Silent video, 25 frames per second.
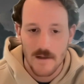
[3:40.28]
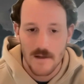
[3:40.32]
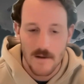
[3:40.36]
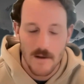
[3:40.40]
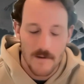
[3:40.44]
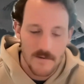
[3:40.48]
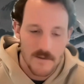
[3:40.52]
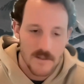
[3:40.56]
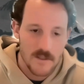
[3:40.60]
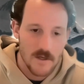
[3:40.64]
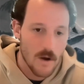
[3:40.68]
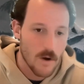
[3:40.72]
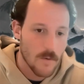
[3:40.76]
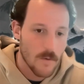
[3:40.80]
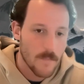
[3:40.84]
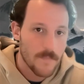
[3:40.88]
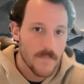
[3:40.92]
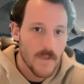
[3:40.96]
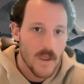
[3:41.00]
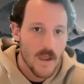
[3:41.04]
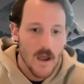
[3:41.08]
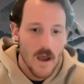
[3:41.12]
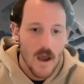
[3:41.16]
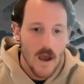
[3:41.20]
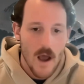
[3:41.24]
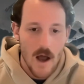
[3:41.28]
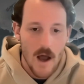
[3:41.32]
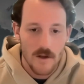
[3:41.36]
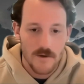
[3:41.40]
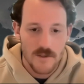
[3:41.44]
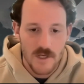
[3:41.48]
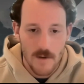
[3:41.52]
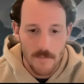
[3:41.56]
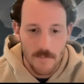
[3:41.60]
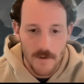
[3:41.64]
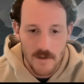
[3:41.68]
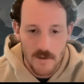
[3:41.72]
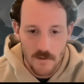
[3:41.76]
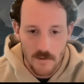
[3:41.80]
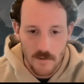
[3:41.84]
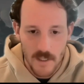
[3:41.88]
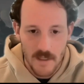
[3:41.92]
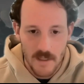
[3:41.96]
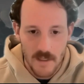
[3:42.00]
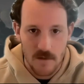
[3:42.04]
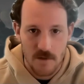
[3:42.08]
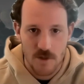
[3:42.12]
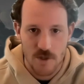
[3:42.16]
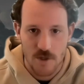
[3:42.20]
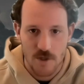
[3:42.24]
So I'll jump into it
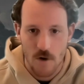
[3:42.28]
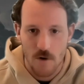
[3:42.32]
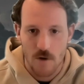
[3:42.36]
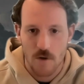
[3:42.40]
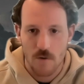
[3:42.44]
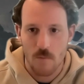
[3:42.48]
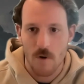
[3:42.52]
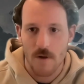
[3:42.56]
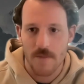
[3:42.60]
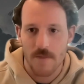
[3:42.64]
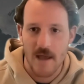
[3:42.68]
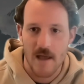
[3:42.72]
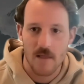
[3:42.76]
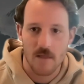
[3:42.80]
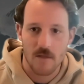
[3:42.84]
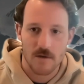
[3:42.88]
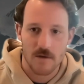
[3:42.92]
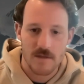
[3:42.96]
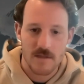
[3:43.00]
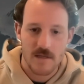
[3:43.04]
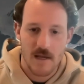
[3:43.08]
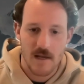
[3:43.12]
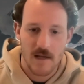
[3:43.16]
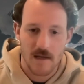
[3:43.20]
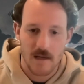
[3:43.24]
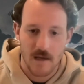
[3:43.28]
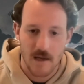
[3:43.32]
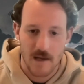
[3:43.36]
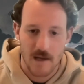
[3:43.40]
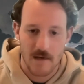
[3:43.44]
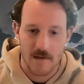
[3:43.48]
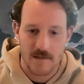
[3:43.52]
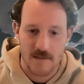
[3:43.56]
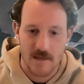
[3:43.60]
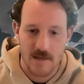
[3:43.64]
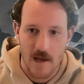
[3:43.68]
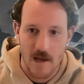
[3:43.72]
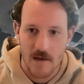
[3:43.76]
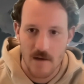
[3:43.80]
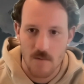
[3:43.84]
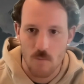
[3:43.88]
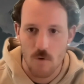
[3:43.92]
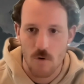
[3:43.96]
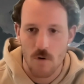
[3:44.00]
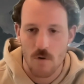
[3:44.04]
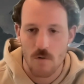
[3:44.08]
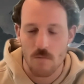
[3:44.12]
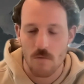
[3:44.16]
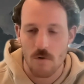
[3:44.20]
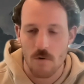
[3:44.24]
and show you what that looks like in Ascend. And
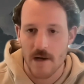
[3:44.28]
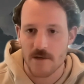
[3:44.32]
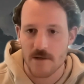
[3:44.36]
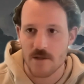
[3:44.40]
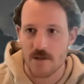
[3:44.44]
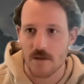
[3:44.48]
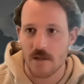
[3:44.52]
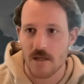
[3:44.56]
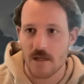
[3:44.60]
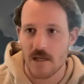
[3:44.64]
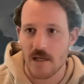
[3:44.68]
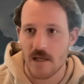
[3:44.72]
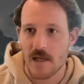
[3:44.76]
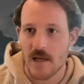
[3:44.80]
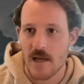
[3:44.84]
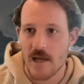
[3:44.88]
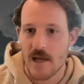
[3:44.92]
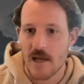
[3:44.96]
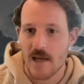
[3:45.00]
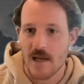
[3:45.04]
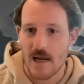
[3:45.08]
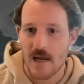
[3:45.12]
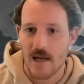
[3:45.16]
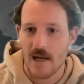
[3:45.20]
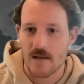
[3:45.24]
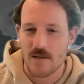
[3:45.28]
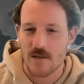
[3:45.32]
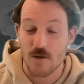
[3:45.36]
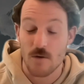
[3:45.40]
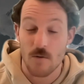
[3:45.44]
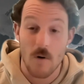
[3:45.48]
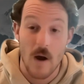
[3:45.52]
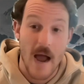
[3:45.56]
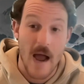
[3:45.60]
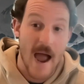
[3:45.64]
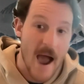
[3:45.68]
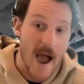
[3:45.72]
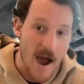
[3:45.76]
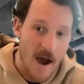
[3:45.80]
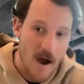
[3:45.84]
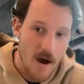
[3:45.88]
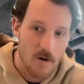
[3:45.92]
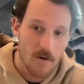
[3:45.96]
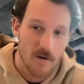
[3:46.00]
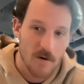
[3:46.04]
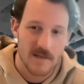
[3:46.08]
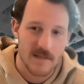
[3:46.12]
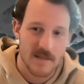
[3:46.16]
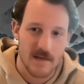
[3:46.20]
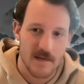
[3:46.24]
we'll actually get into
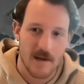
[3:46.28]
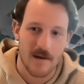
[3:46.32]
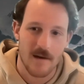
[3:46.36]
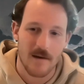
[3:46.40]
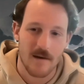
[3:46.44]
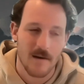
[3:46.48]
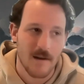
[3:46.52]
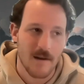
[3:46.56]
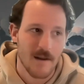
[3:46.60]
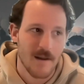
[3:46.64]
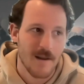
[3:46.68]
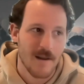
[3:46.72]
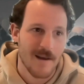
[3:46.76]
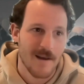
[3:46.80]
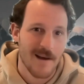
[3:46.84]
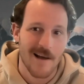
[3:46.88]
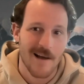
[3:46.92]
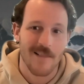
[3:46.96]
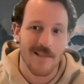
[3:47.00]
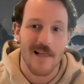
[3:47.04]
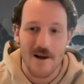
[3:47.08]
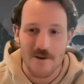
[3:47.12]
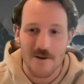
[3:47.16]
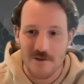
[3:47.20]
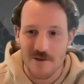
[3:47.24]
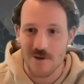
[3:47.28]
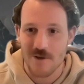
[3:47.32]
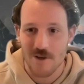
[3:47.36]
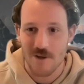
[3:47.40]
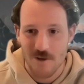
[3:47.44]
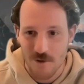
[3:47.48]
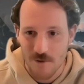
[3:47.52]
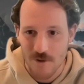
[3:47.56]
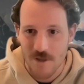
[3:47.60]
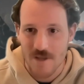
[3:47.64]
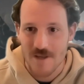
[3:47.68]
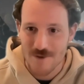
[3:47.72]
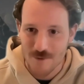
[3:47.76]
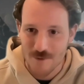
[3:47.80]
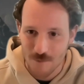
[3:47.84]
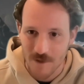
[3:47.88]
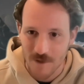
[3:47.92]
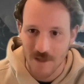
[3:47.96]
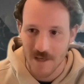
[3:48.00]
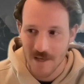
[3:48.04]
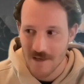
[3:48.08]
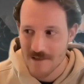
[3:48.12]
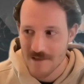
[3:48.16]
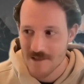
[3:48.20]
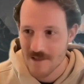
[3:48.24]
how Ascend allows you to do this really
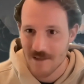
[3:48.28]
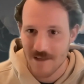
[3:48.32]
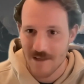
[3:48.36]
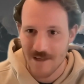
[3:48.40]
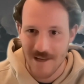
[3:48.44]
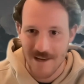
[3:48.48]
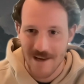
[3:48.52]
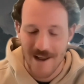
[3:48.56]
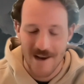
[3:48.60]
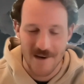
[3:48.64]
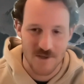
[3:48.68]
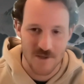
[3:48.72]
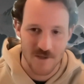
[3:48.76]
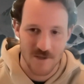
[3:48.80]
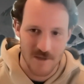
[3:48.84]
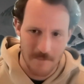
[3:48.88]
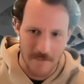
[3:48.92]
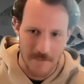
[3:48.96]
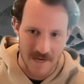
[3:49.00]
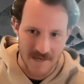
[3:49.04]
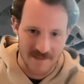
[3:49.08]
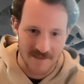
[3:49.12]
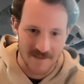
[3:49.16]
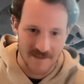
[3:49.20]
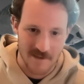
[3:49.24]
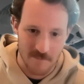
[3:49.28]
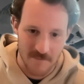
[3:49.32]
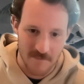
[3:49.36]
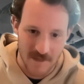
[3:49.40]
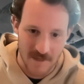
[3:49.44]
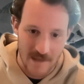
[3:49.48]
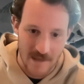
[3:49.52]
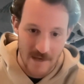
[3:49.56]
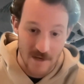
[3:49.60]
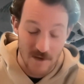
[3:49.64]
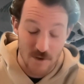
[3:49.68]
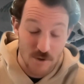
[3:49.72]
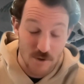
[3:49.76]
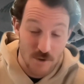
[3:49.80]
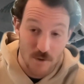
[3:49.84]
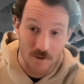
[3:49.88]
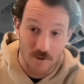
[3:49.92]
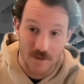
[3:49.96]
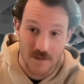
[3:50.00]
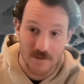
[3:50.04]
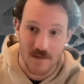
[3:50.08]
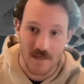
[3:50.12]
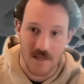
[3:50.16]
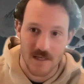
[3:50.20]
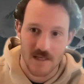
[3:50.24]
easily and actually makes it something that you don't
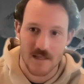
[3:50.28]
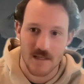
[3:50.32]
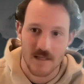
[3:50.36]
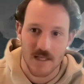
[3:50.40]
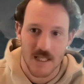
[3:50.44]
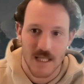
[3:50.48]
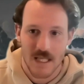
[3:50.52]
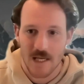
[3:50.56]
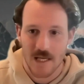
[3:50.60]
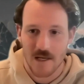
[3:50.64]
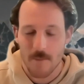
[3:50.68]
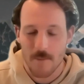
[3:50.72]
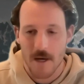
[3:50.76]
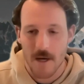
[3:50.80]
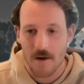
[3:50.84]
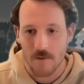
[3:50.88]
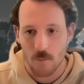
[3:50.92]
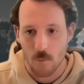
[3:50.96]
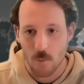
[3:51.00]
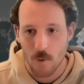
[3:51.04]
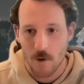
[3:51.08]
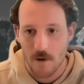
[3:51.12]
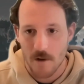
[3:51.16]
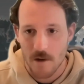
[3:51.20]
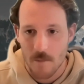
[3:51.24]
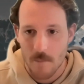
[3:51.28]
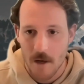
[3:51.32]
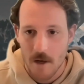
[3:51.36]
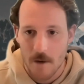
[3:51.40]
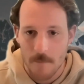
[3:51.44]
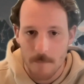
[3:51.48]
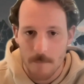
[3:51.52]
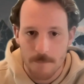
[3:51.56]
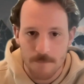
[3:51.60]
even need to think about and worry about.